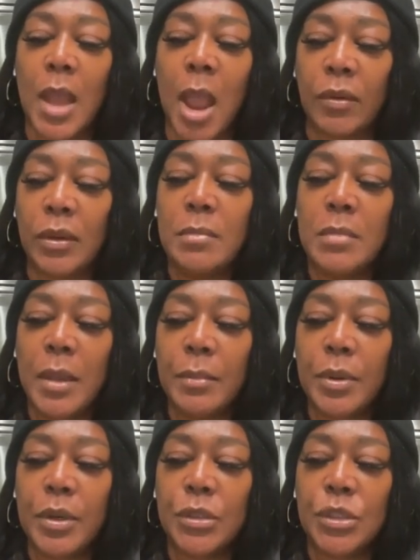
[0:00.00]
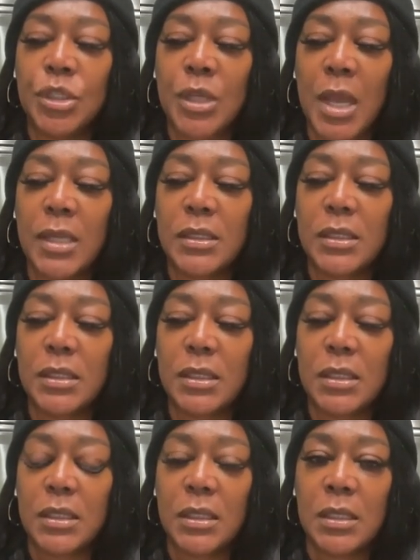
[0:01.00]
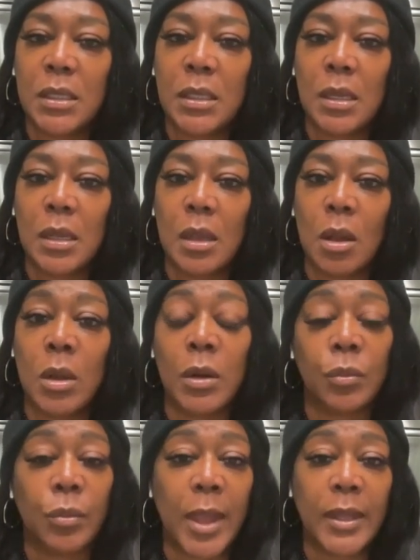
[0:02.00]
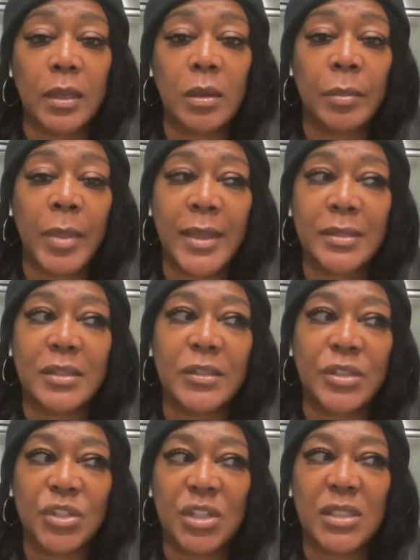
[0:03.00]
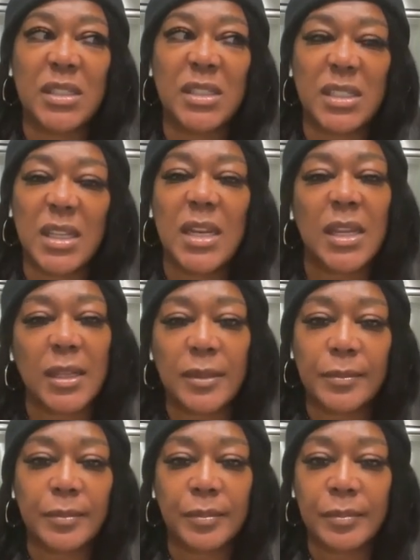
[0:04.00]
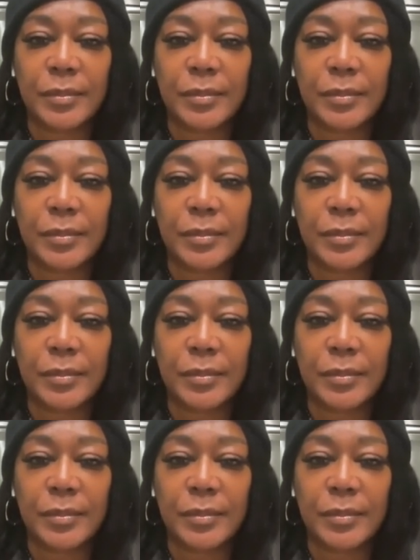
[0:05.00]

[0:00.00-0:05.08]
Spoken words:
I remember just on a regular basis, just sitting